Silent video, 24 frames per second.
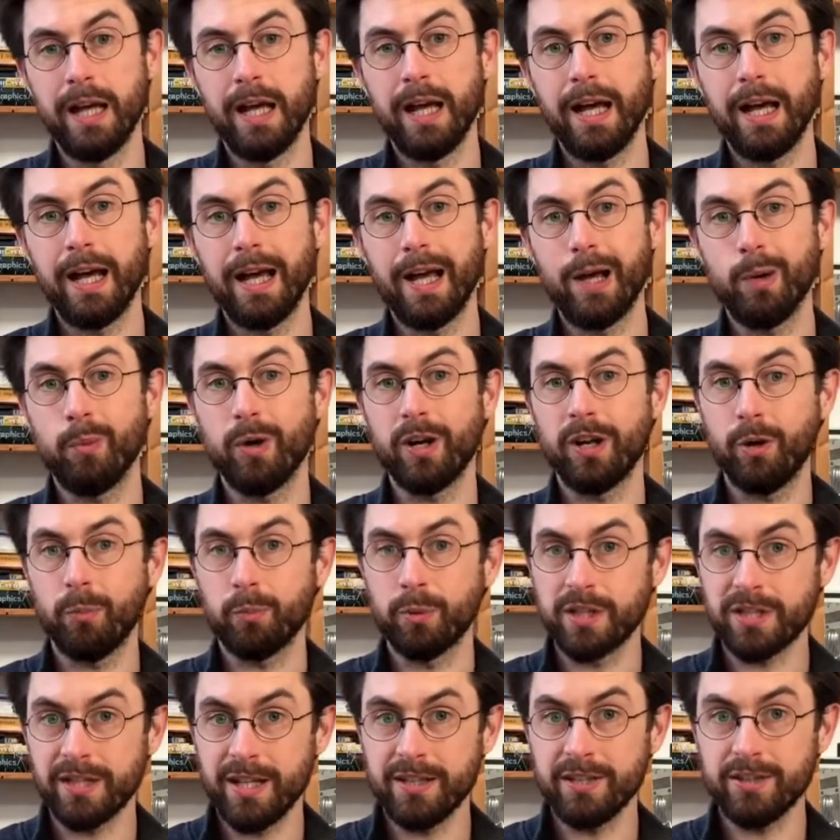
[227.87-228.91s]
What I'll
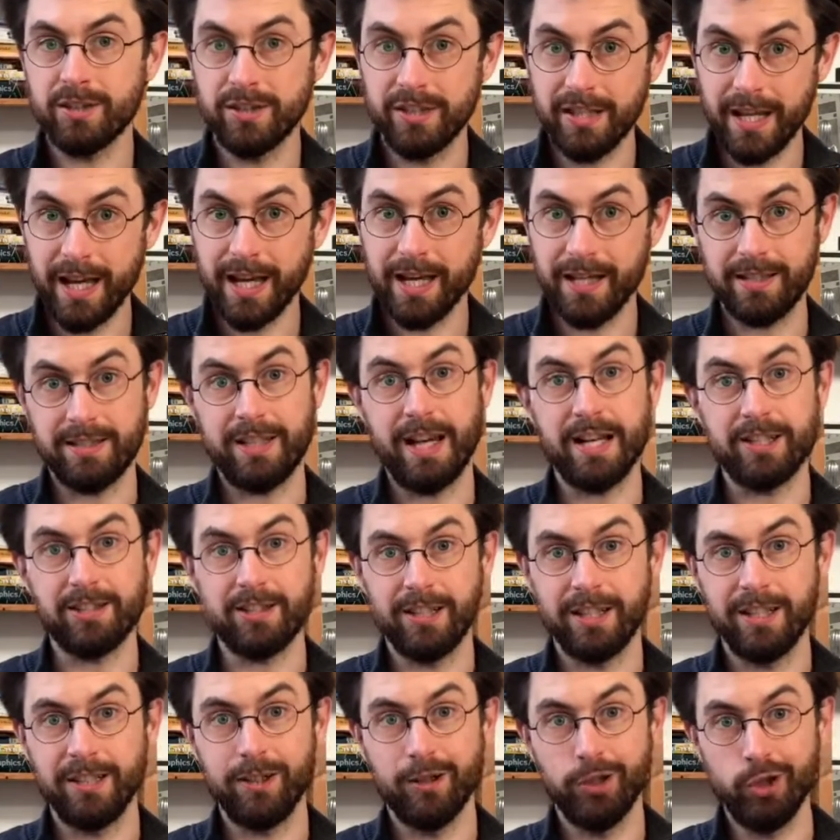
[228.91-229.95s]
present today is
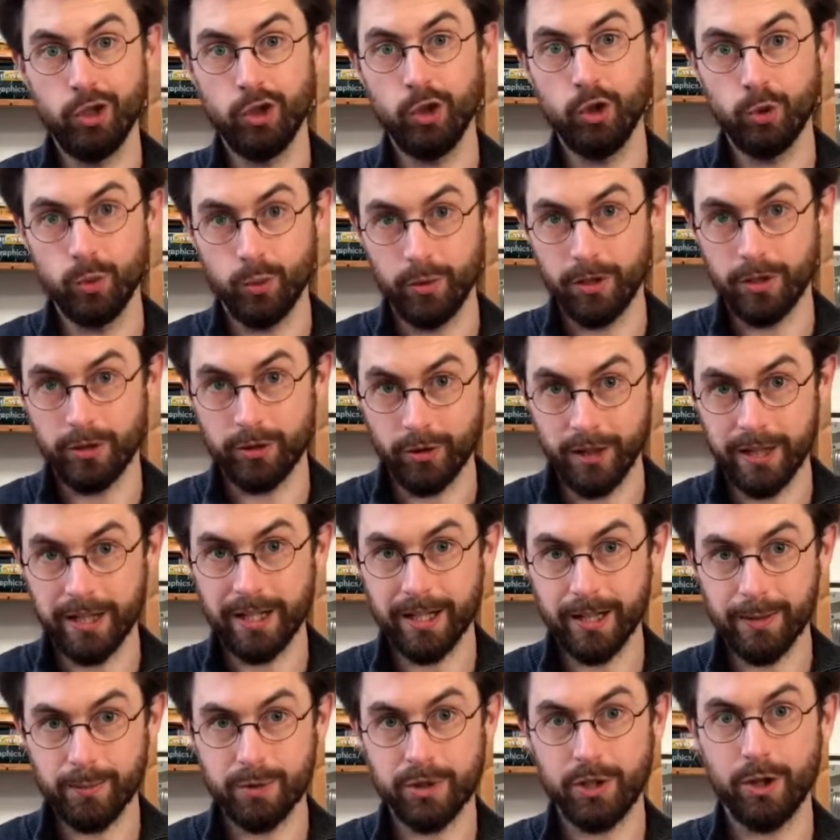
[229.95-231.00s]
actually the new
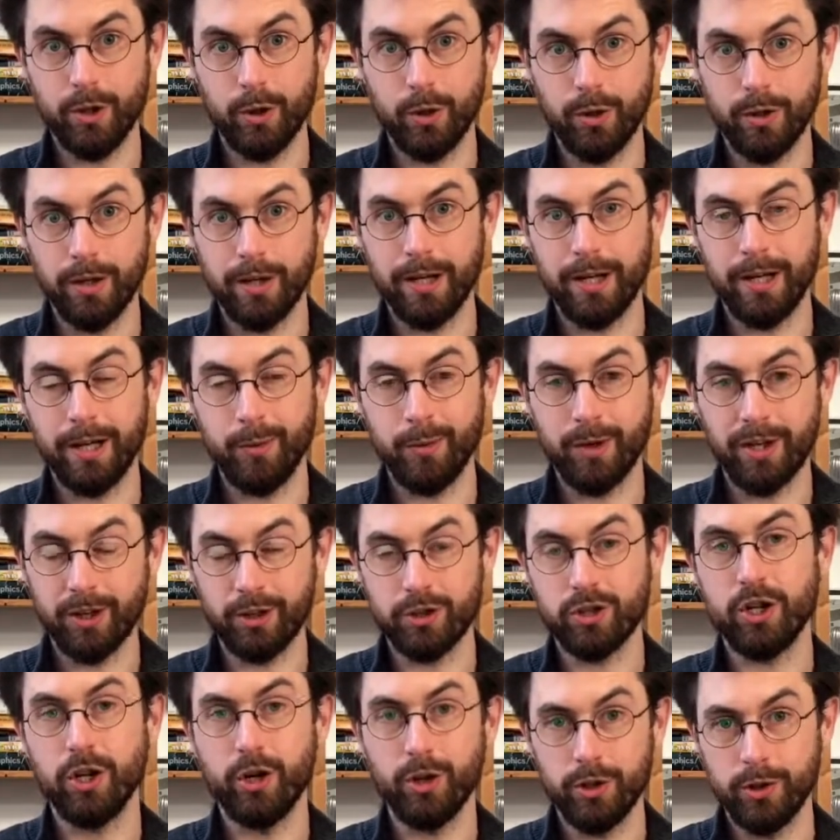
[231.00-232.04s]
curriculum. So what I'll
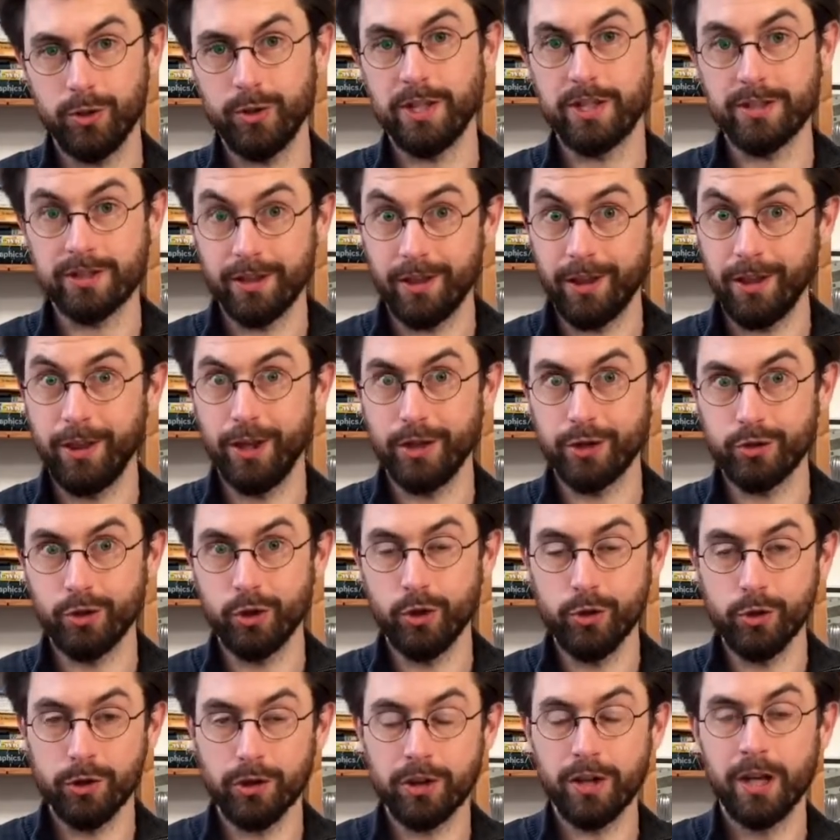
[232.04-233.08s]
show you is the
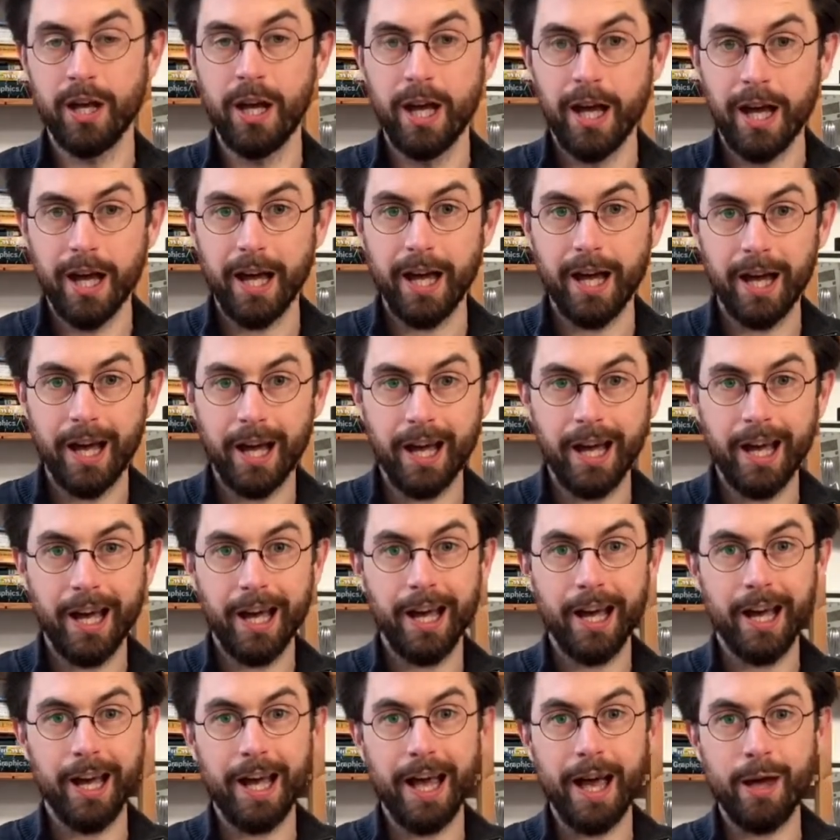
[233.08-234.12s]
truth,
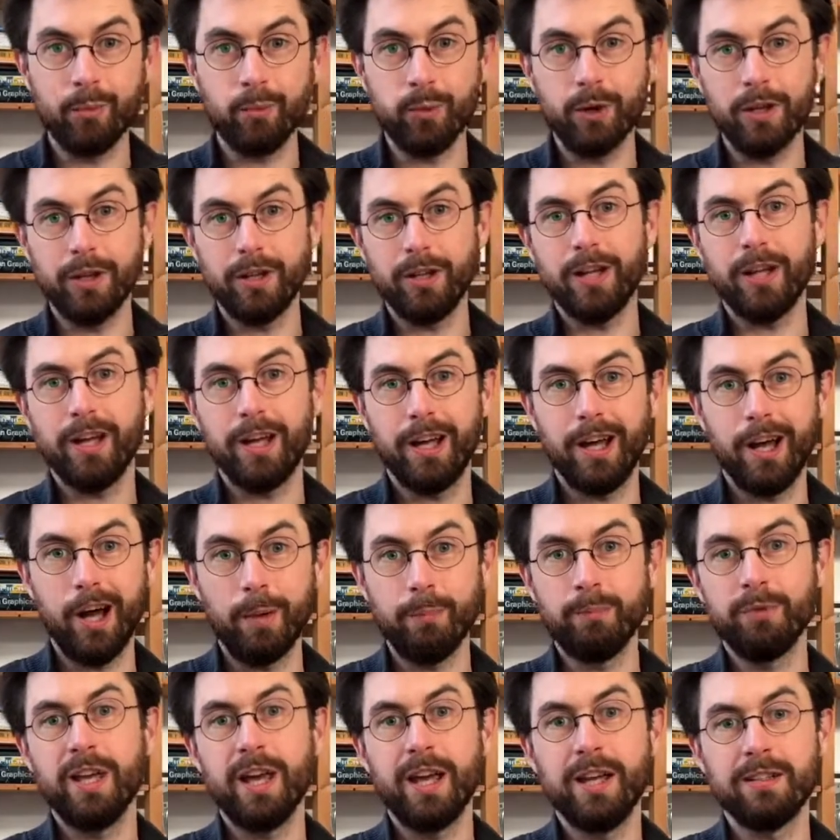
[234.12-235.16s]
and we'll
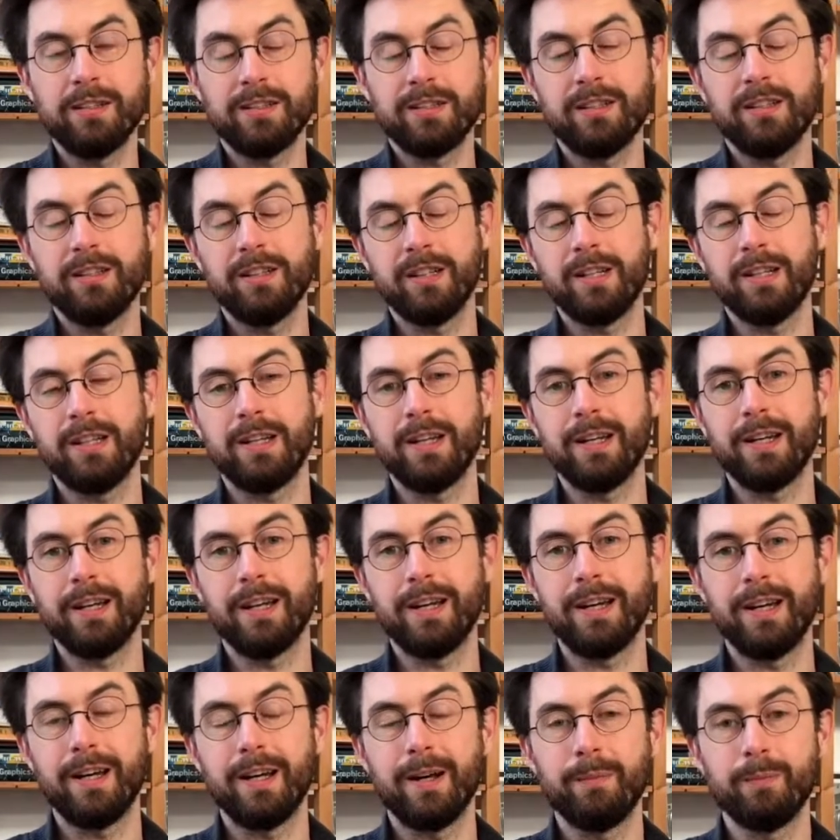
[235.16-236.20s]
update
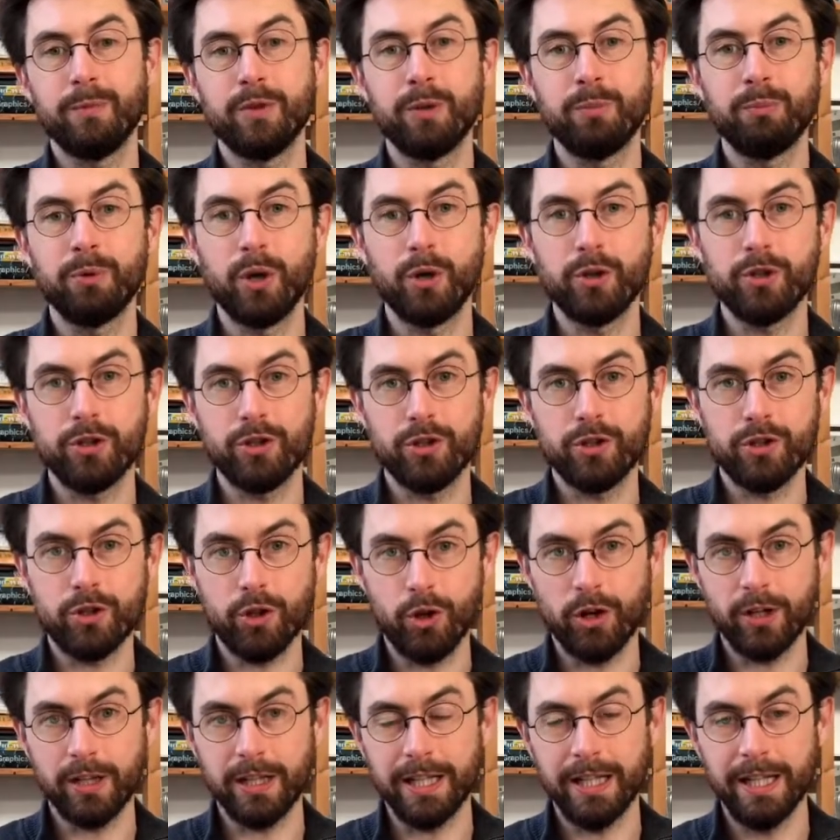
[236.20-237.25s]
the brochure
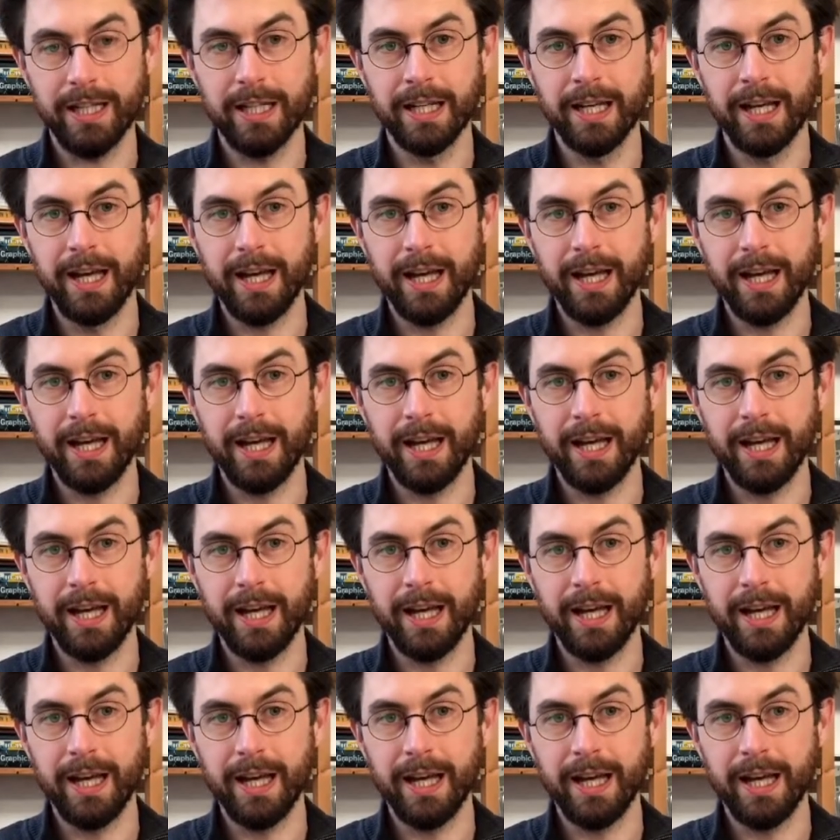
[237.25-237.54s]
shortly.